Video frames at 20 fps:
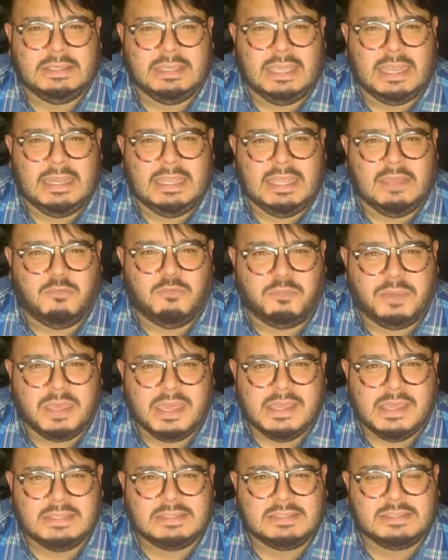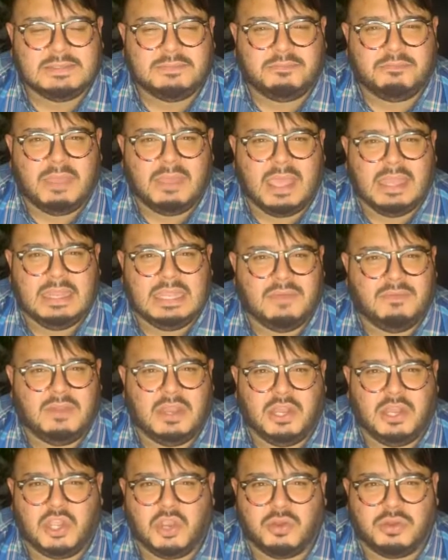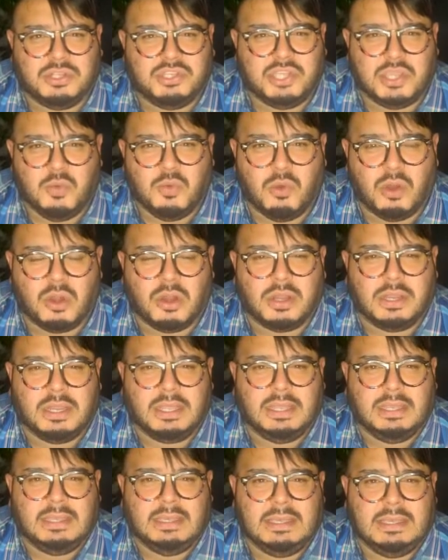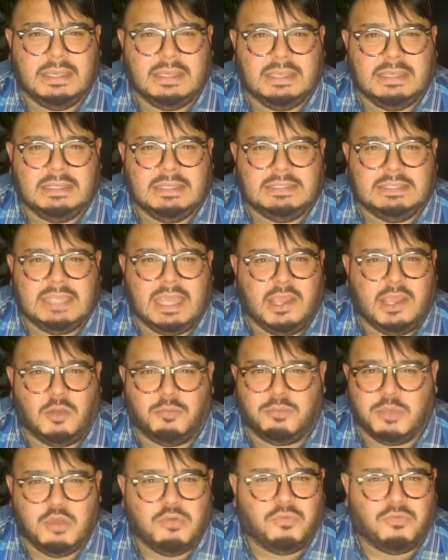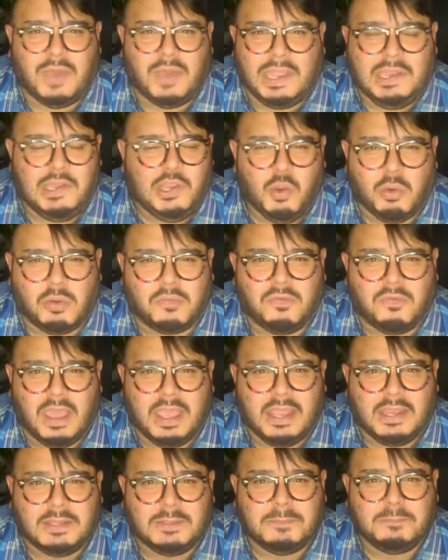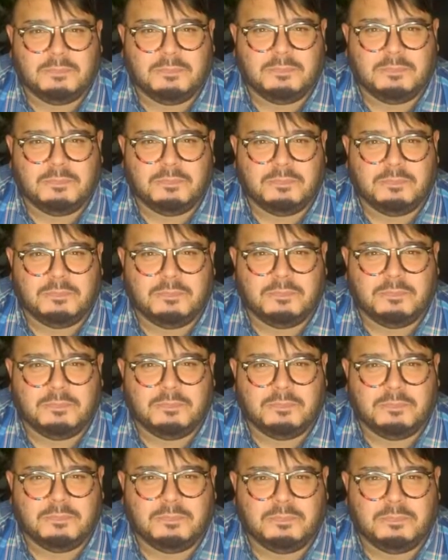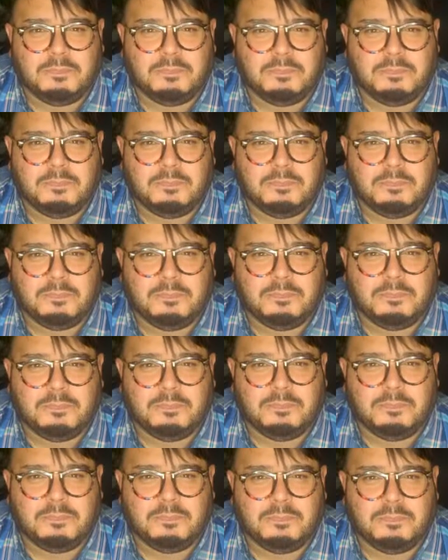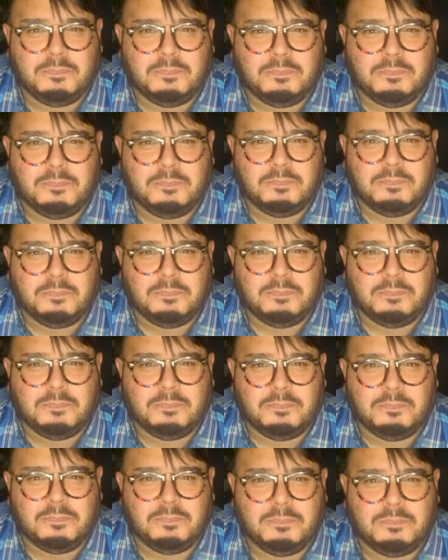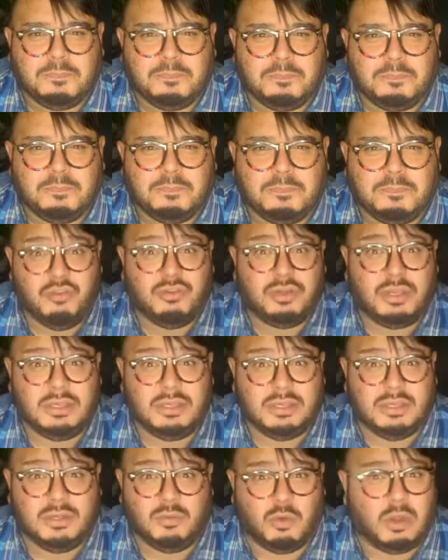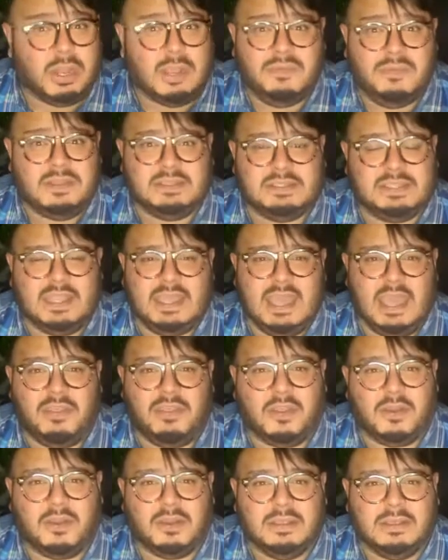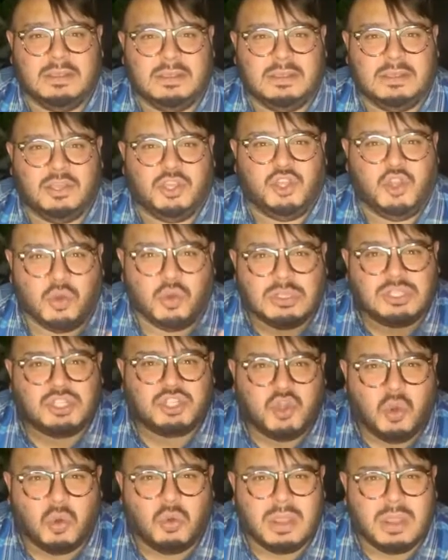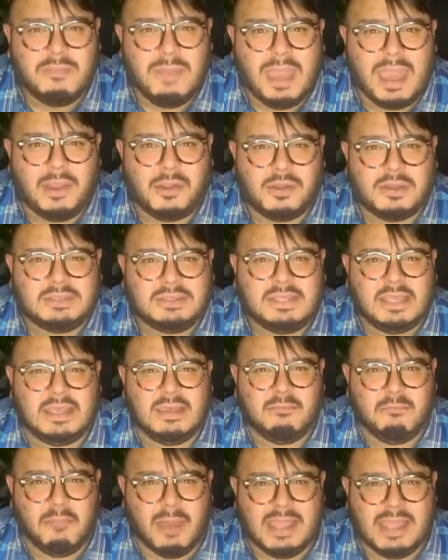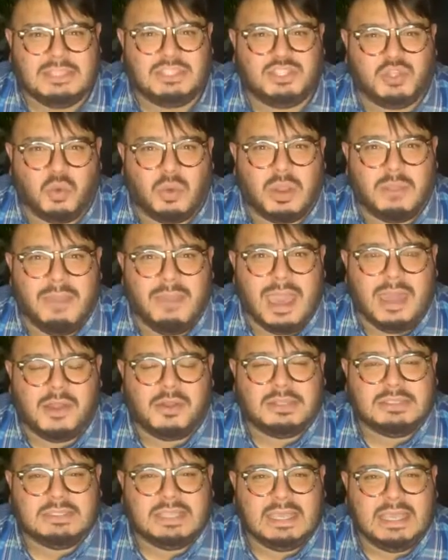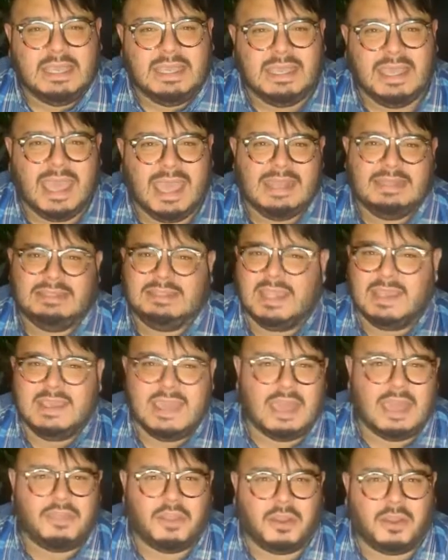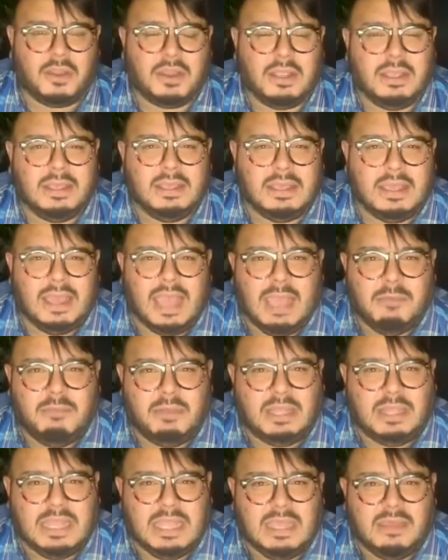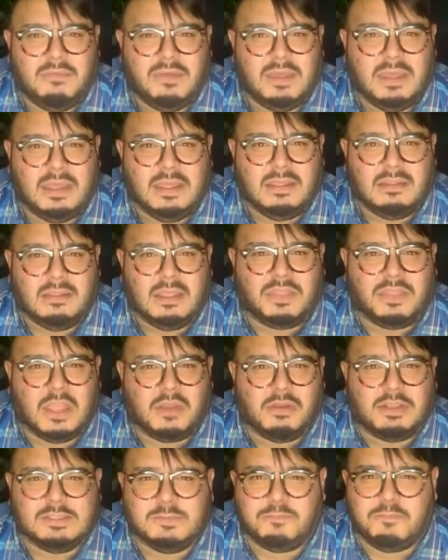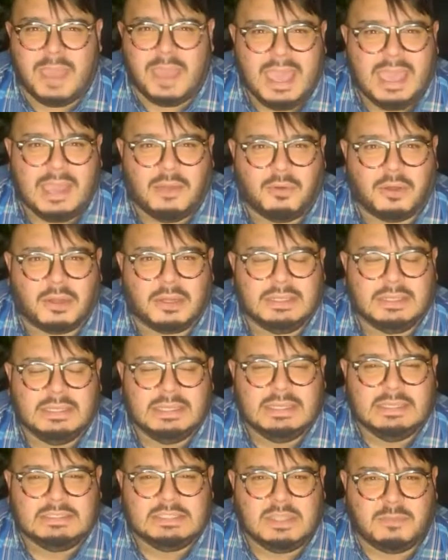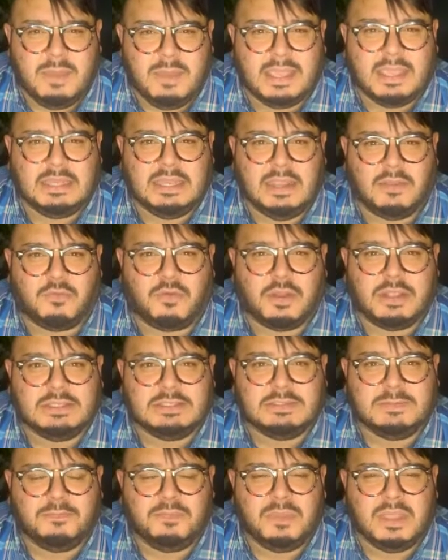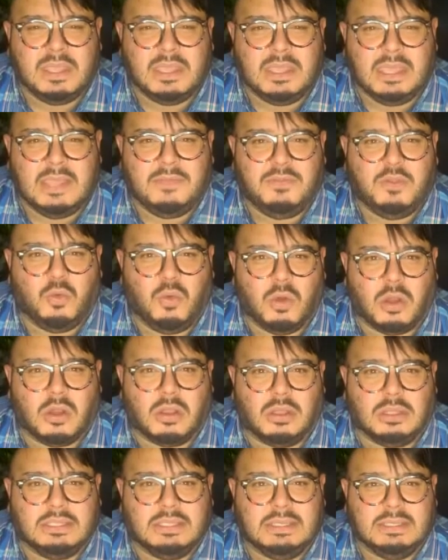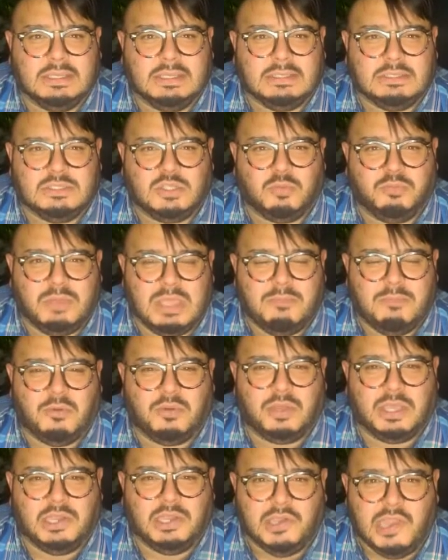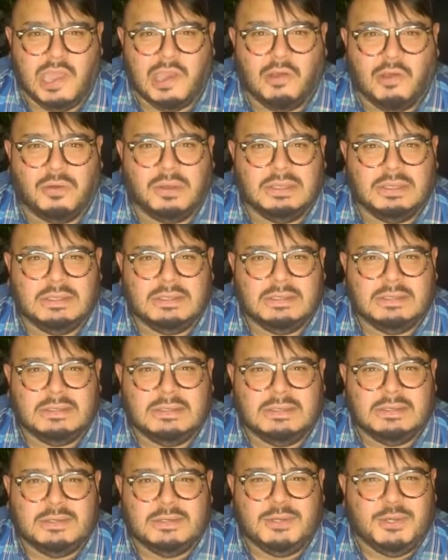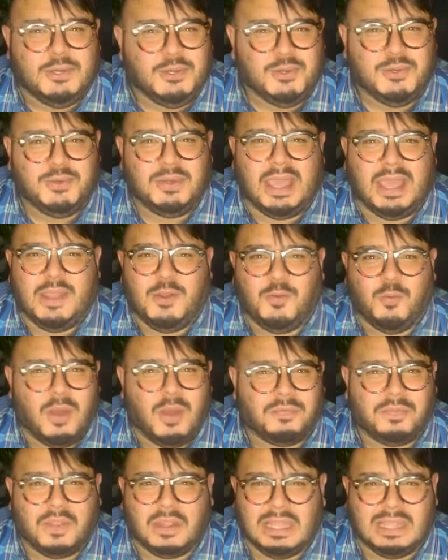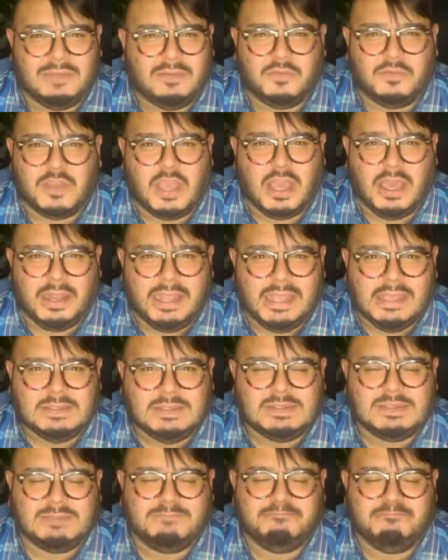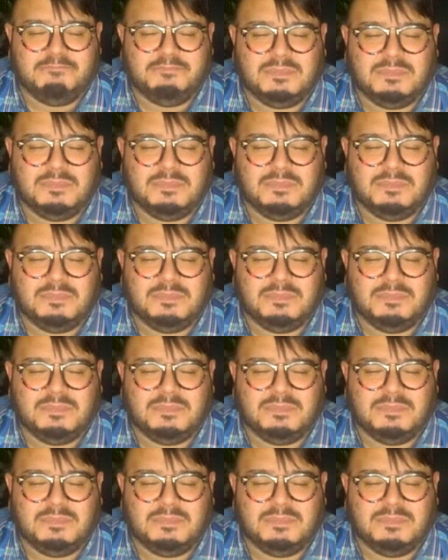and give peace and give an encouraging word to help you fight your fight. Listen, we're in this together. Me and you, we're in this together. Your story matters. My story matters. And together, I believe that there is power to make a difference in the world so people can know who and what the love of God is.